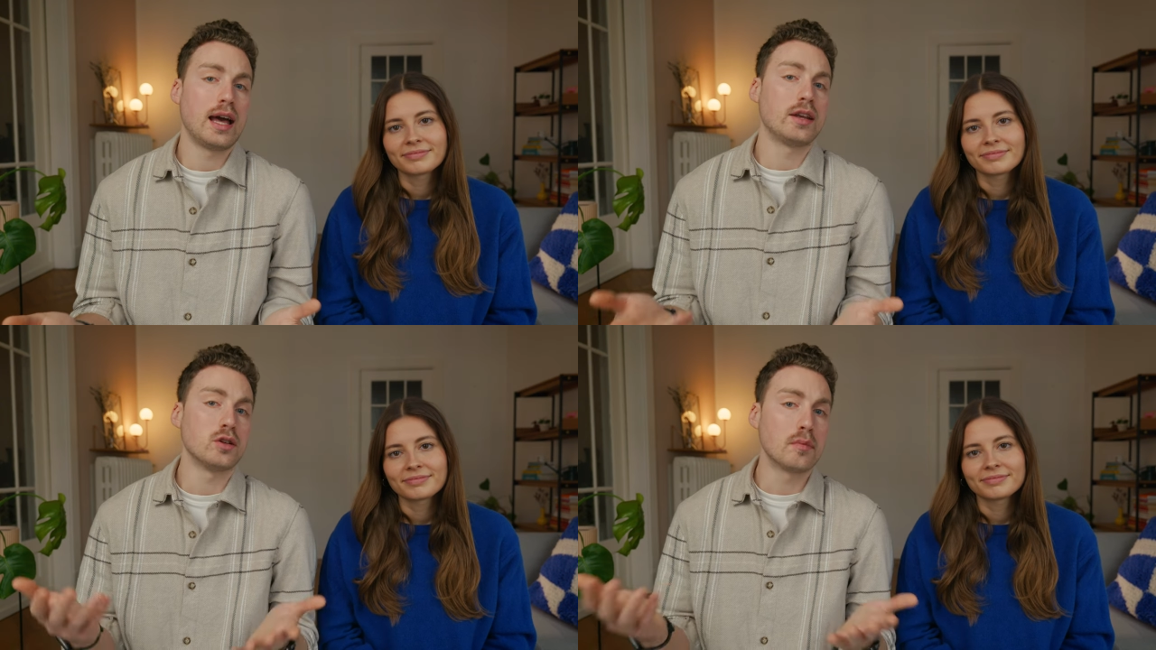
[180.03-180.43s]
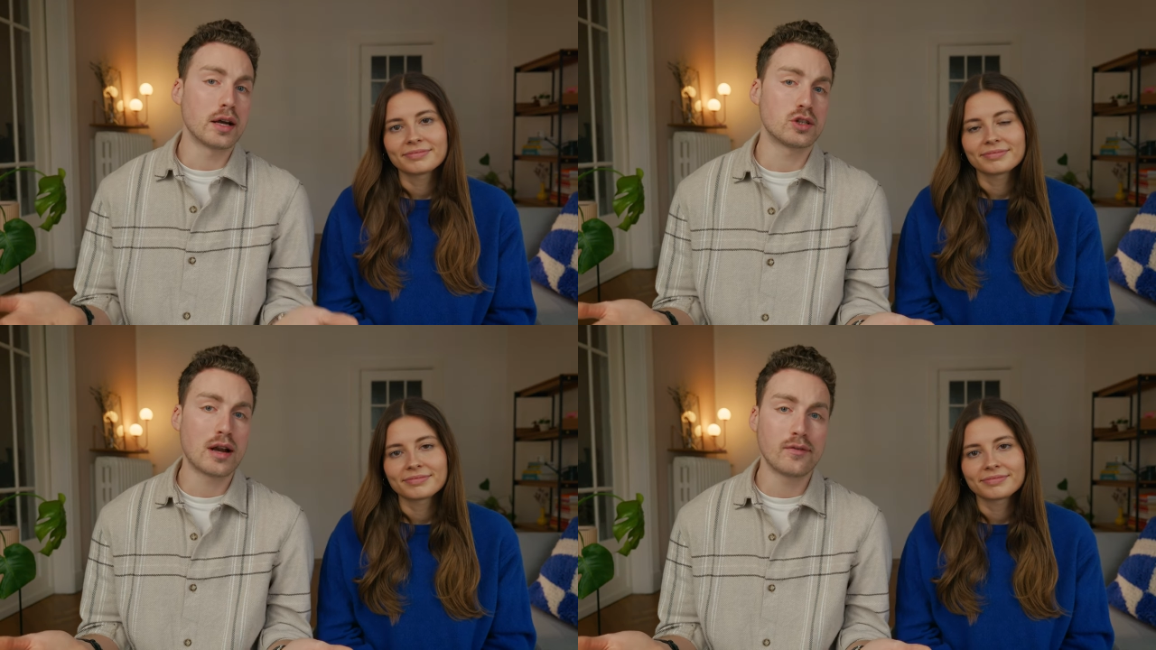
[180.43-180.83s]
Speaker 1: and you
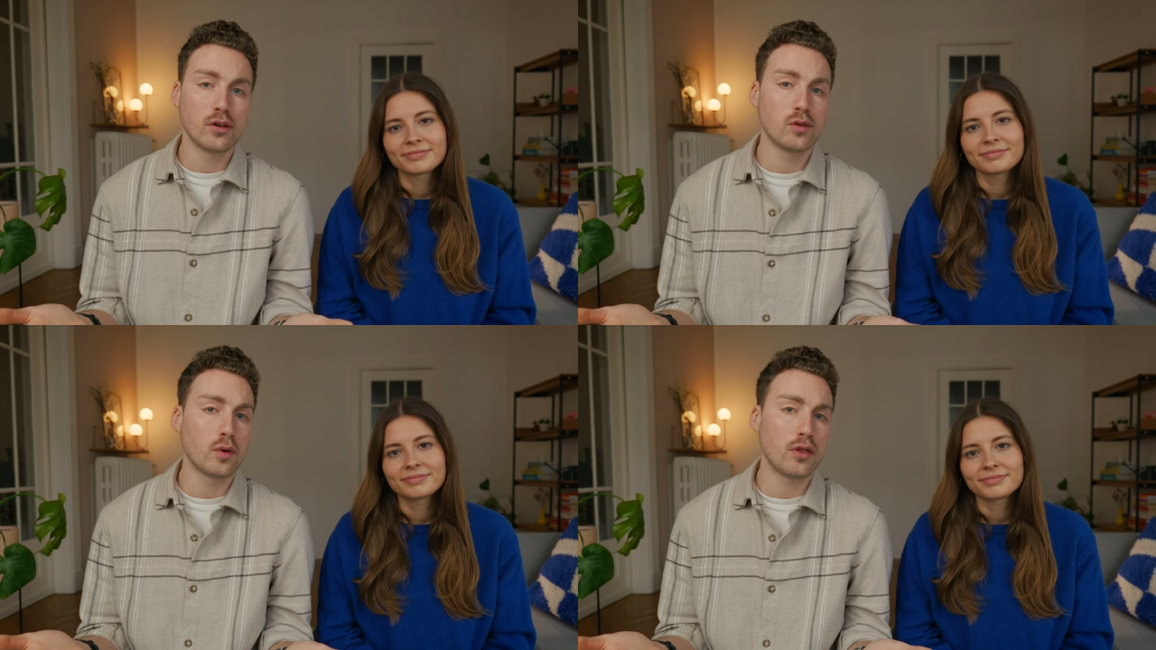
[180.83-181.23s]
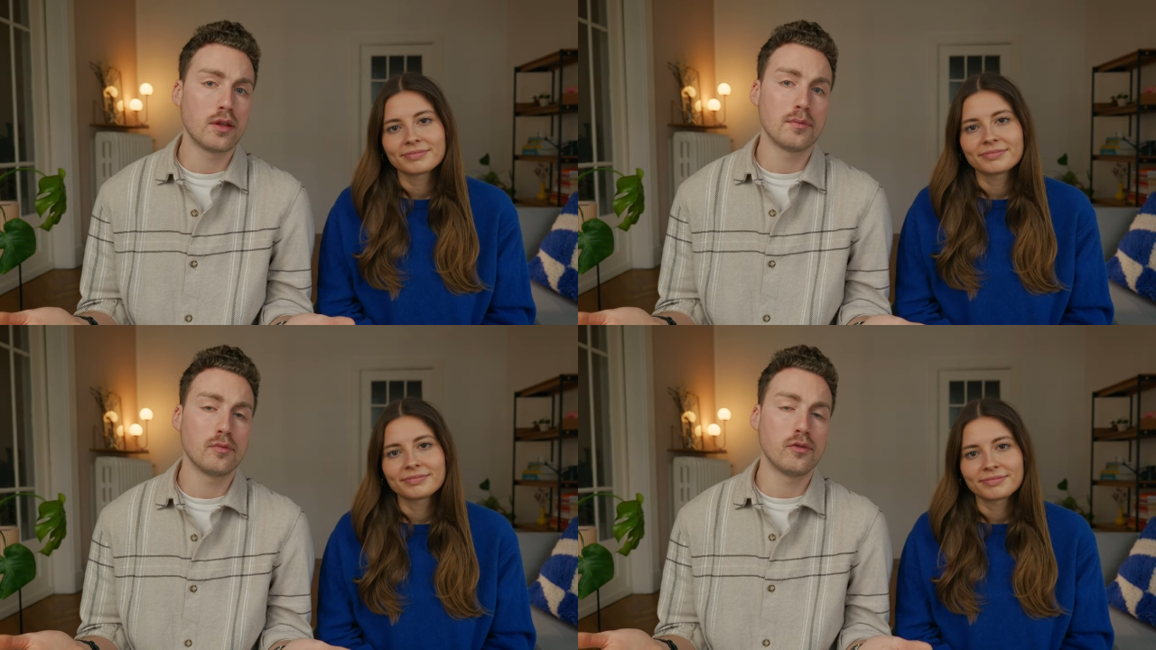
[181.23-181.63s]
might travel with
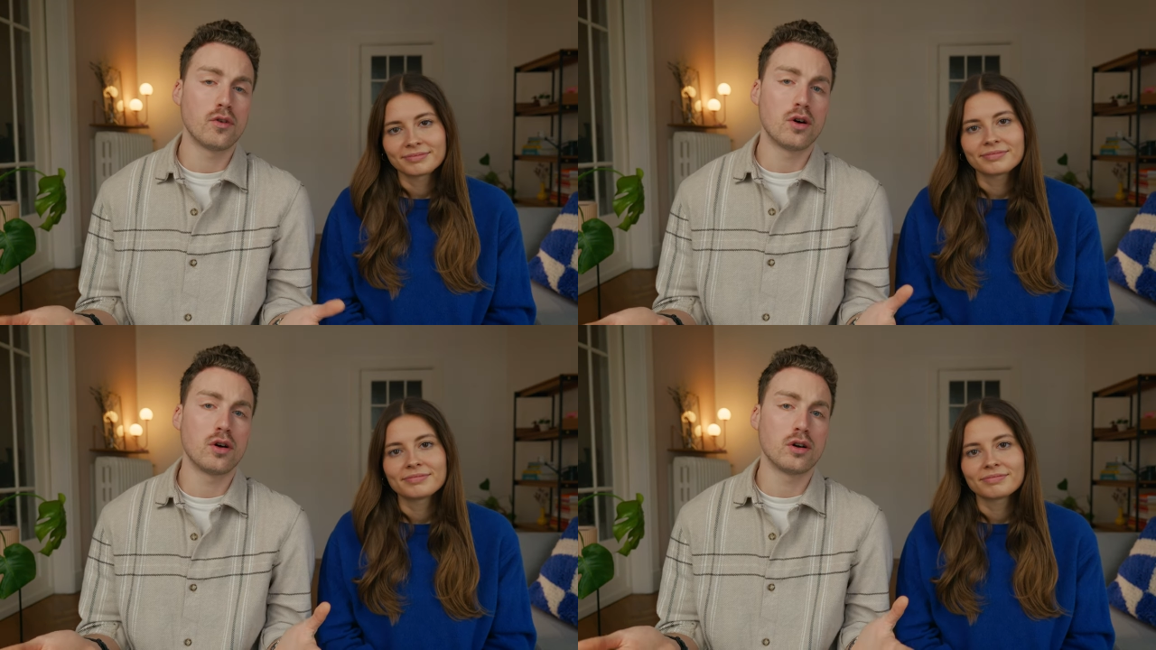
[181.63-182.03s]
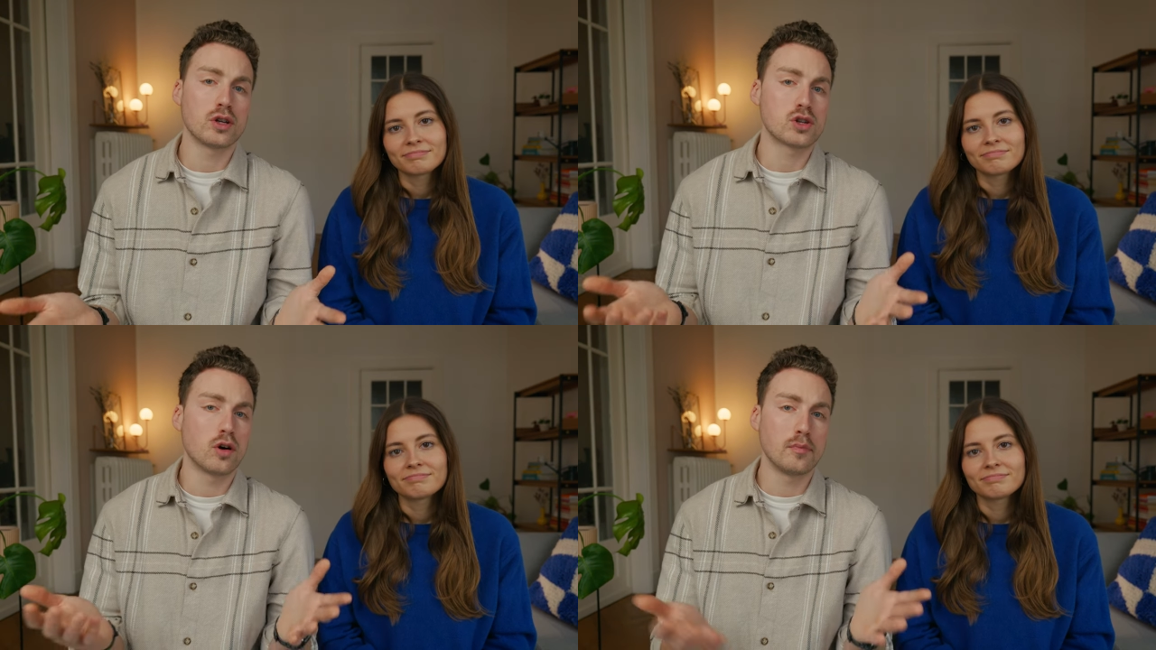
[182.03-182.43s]
them for a
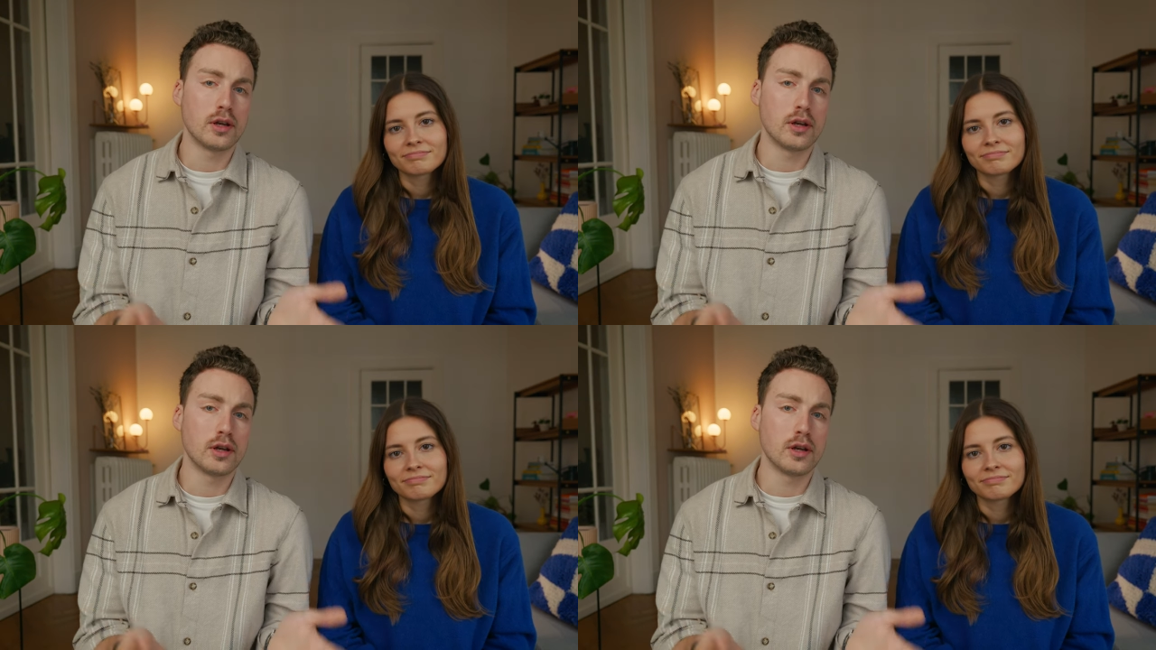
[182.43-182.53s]
short